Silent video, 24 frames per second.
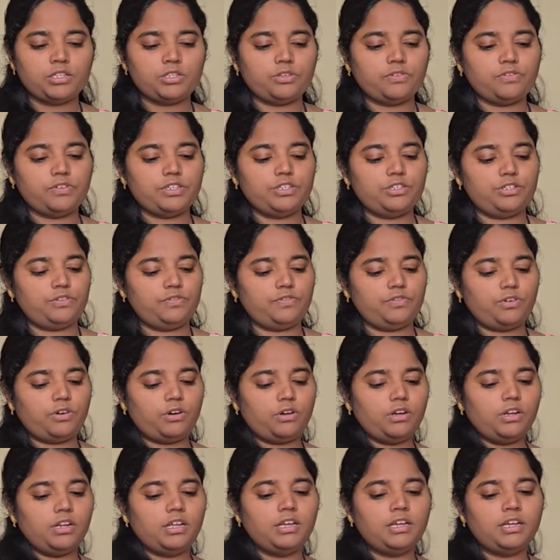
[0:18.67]
So first of
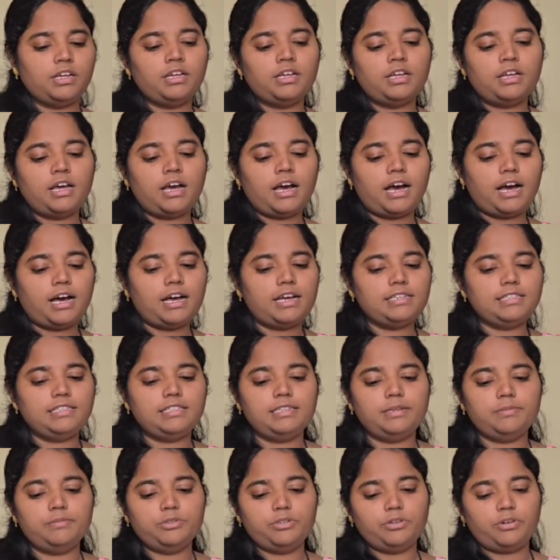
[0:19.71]
all,
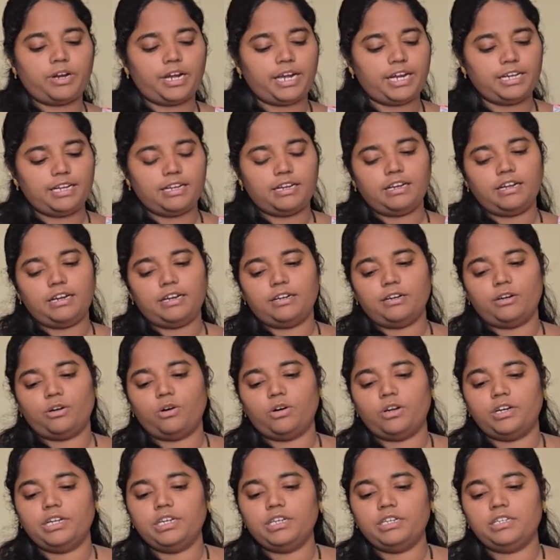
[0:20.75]
ask them to write a letter
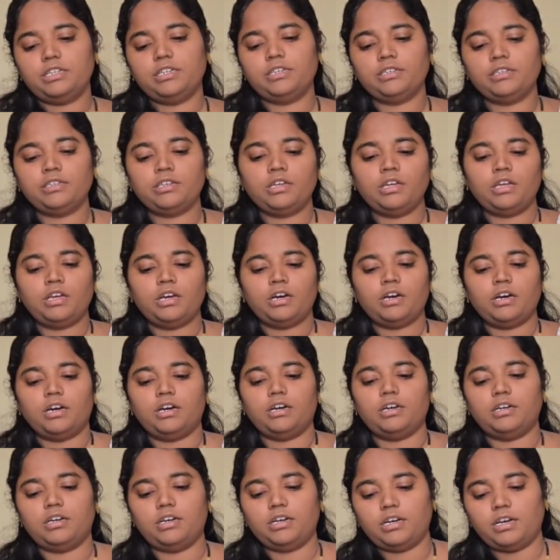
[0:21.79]
on it.
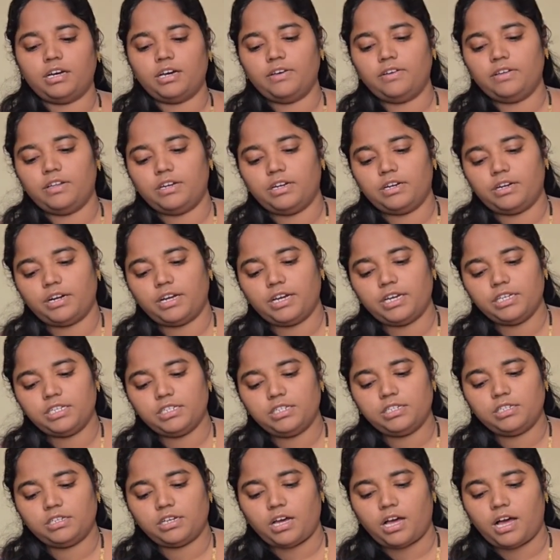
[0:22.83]
I'll
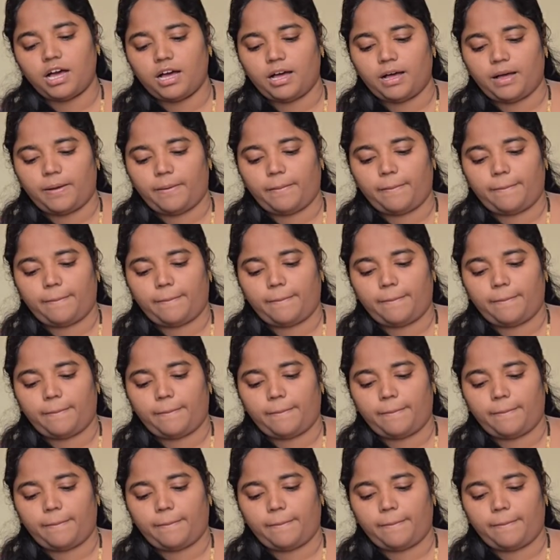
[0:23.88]
write A.